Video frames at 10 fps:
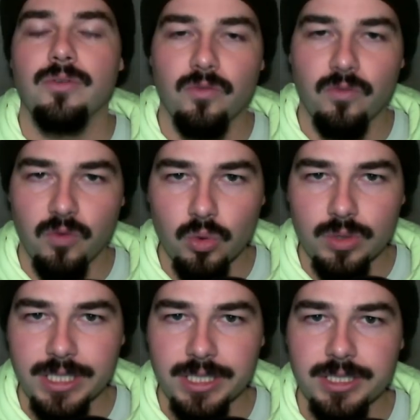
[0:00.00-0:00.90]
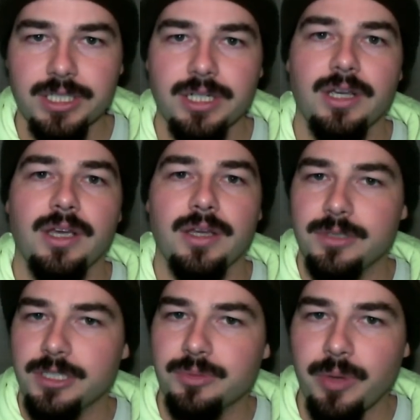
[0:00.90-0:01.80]
voltage,
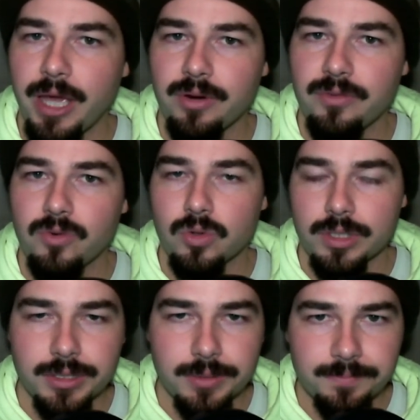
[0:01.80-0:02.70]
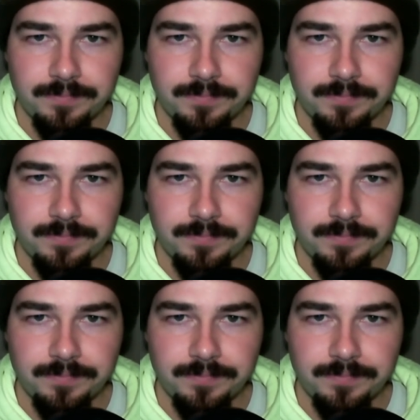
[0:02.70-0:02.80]
just battery voltage,